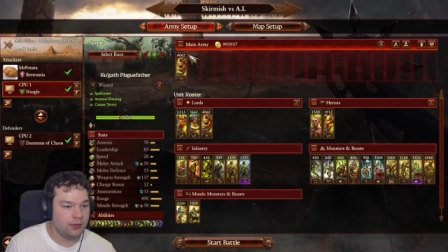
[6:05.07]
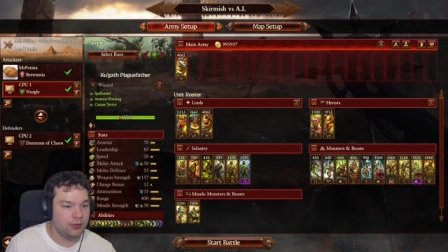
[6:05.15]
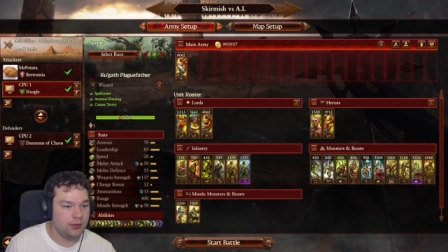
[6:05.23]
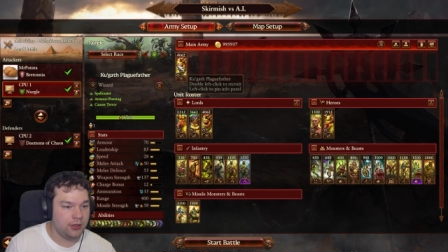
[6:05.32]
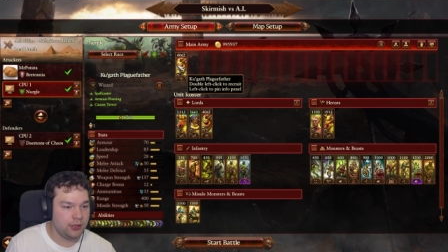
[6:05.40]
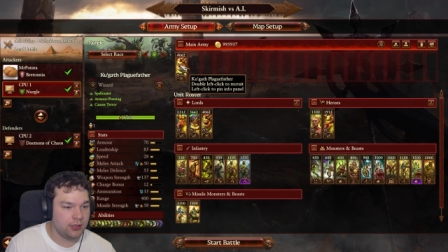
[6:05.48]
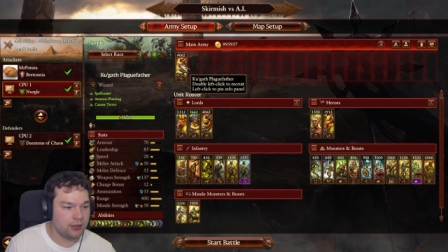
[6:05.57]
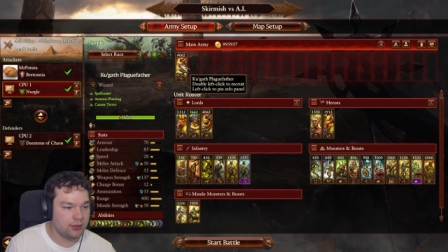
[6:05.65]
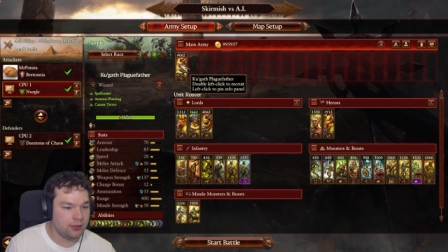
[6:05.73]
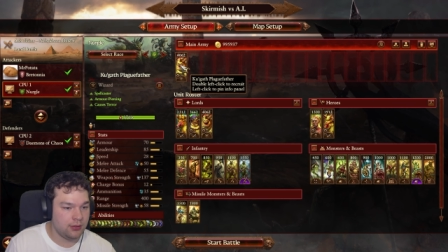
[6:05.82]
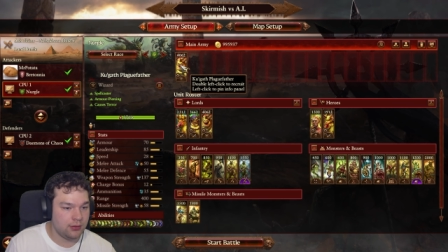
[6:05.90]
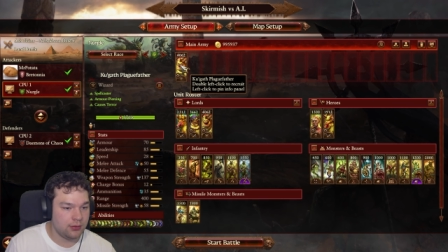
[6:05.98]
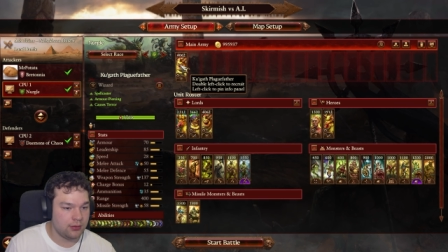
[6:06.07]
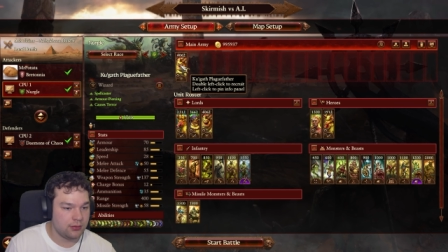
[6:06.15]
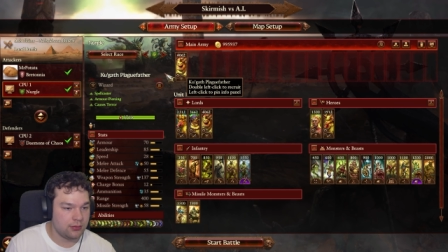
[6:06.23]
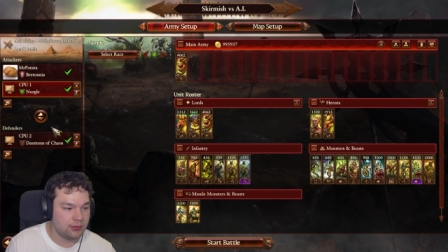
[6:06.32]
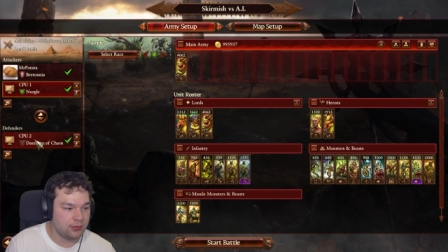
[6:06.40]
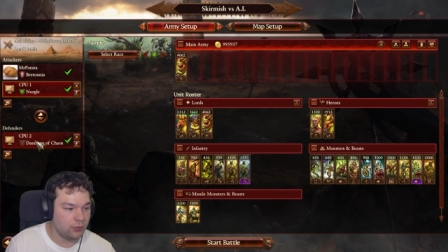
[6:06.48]
Nurgle
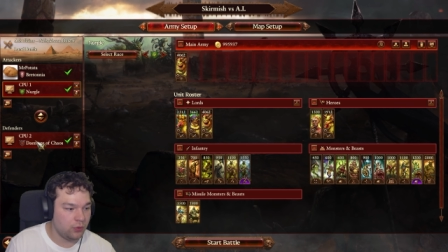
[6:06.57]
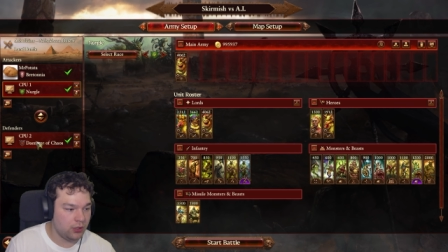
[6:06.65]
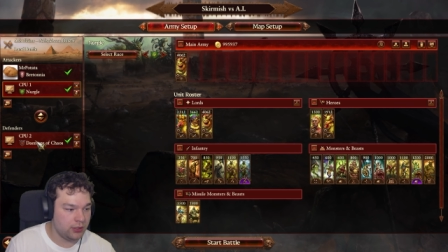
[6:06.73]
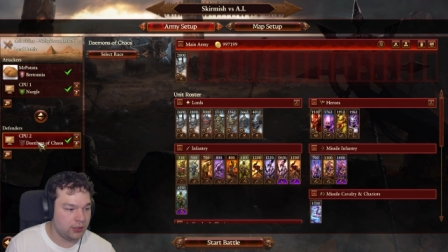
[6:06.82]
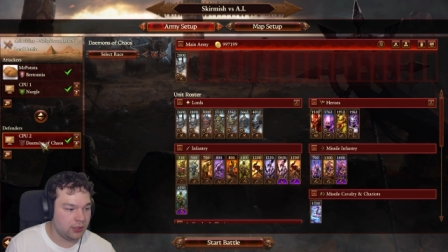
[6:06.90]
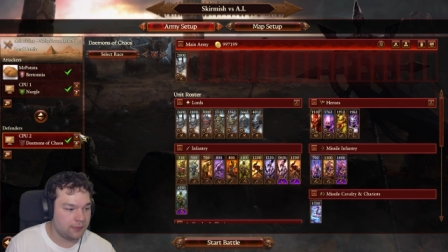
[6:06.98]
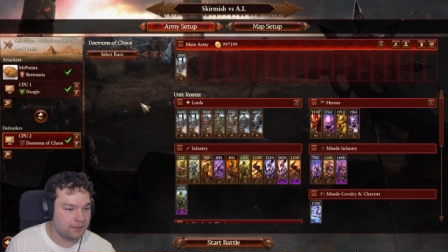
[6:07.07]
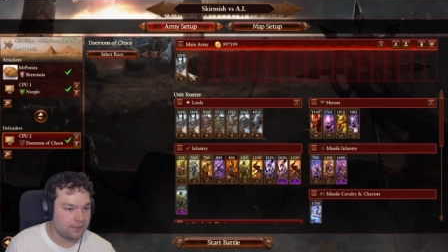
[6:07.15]
won,